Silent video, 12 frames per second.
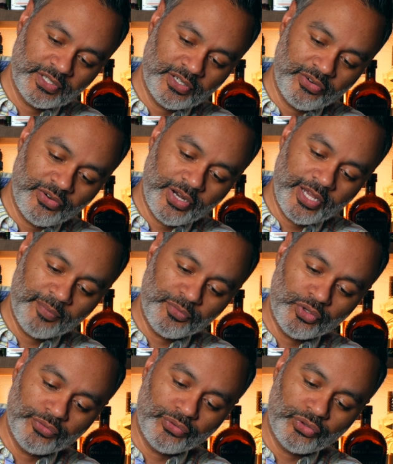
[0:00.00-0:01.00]
All right,
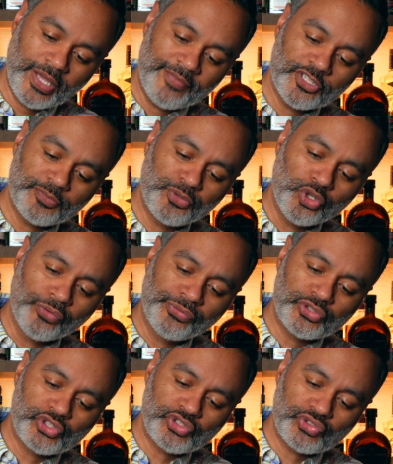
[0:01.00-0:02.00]
beautiful. You have this
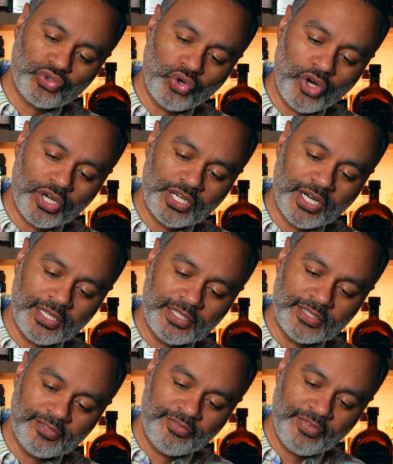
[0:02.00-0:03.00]
beautiful straw
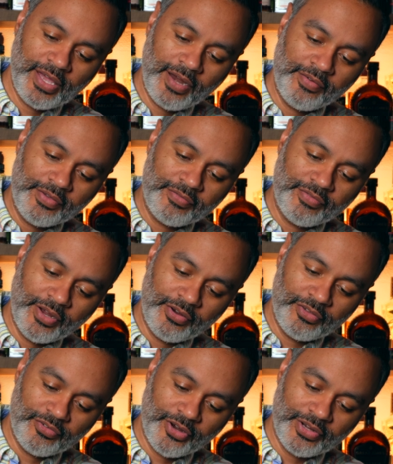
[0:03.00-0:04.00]
color, very,
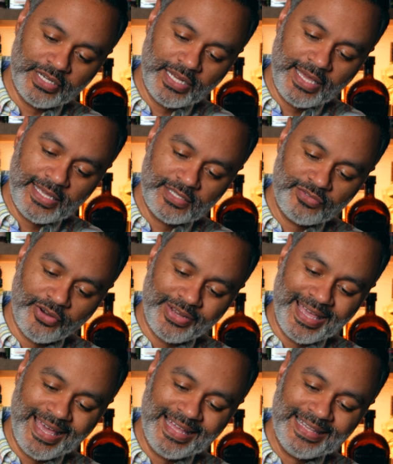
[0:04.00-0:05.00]
very, very nice, very
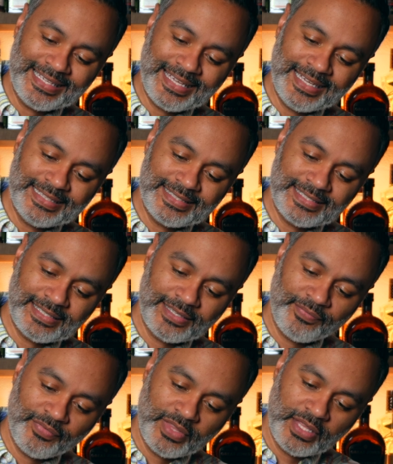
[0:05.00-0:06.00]
elegant.
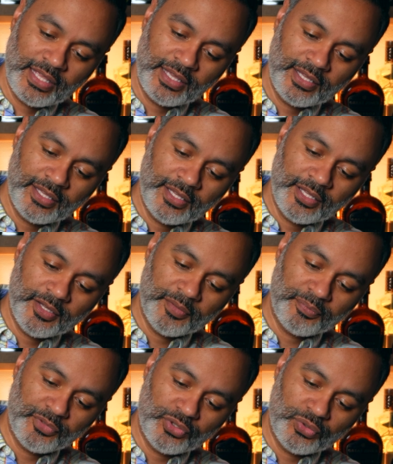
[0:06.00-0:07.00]

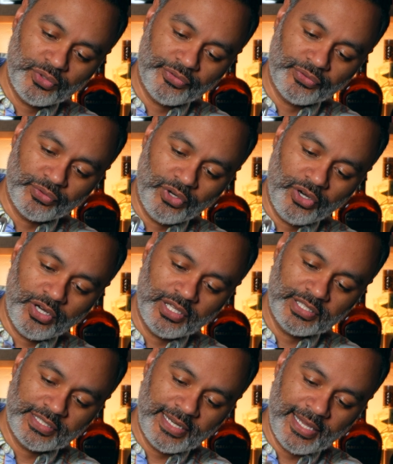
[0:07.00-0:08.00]
Beautiful. Oh,
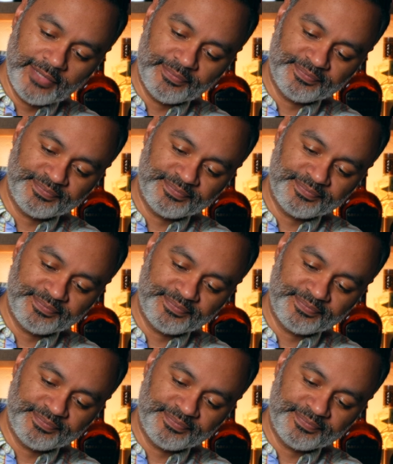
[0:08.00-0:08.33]
look at that.